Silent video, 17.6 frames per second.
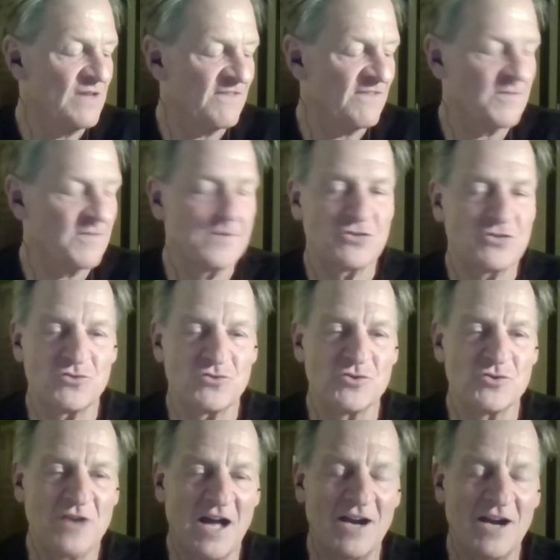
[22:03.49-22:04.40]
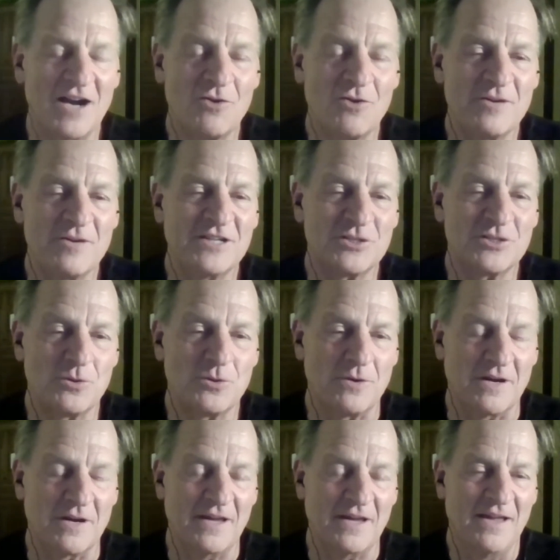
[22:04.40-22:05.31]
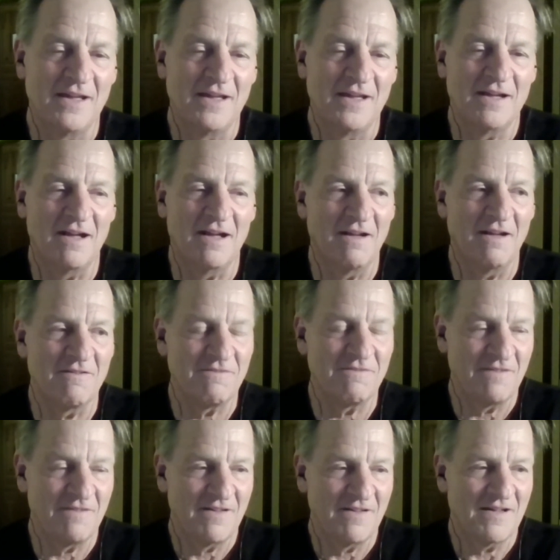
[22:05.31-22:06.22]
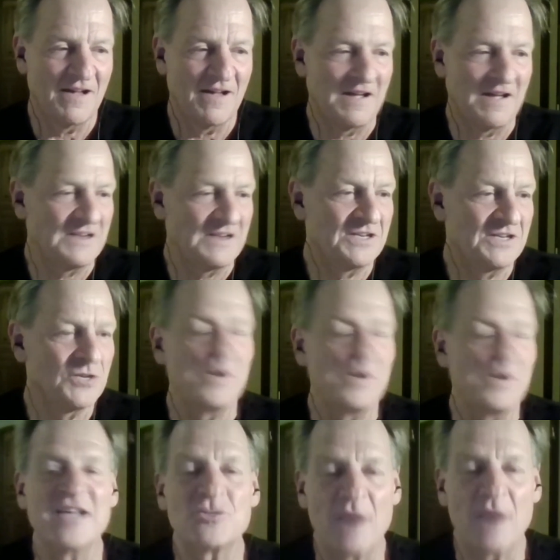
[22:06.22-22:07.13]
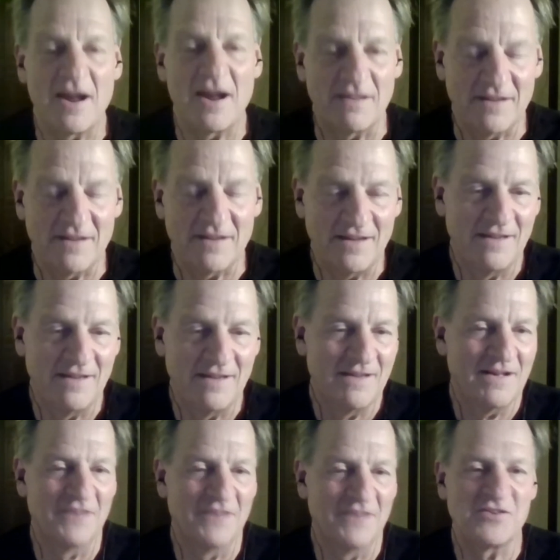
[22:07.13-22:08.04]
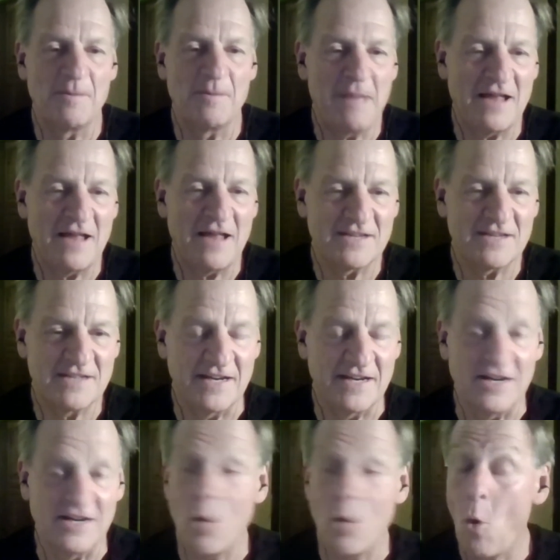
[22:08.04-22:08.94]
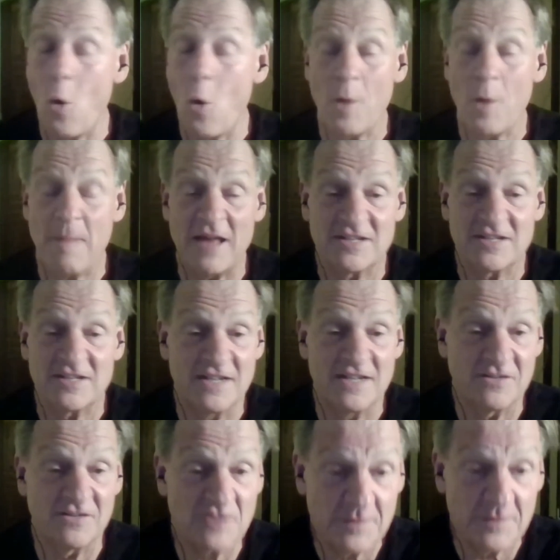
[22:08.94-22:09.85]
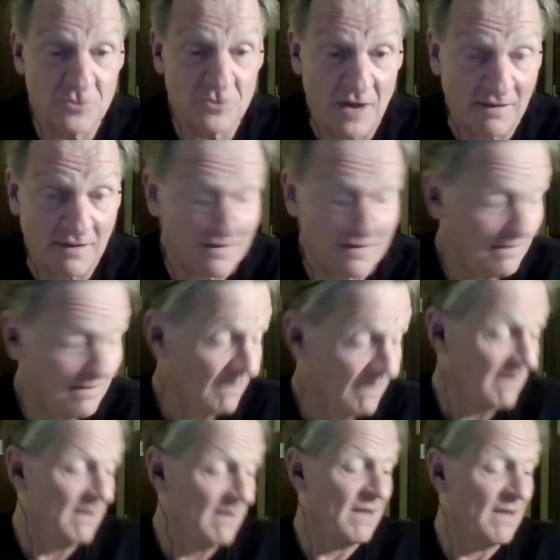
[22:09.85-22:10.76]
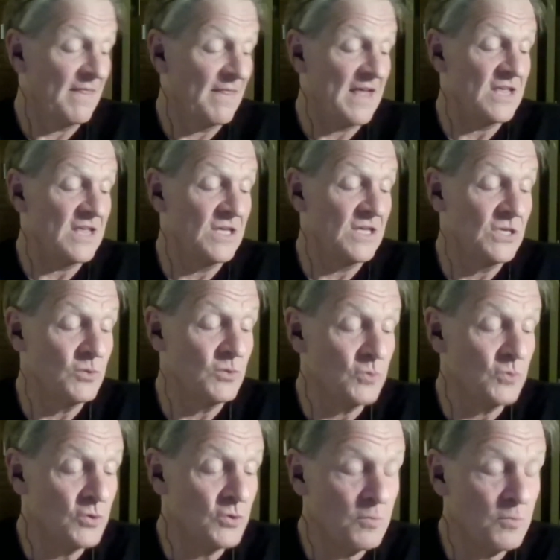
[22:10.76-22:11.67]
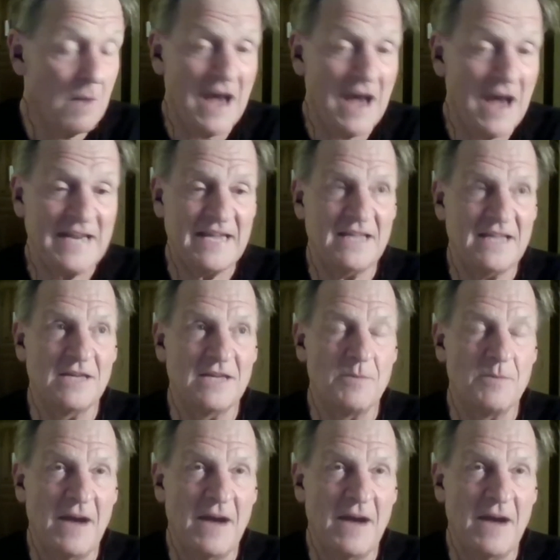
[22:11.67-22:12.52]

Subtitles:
If you give them a true concrete story of to an Israeli of some Palestinian, or a Palestinian of some Israeli, that you might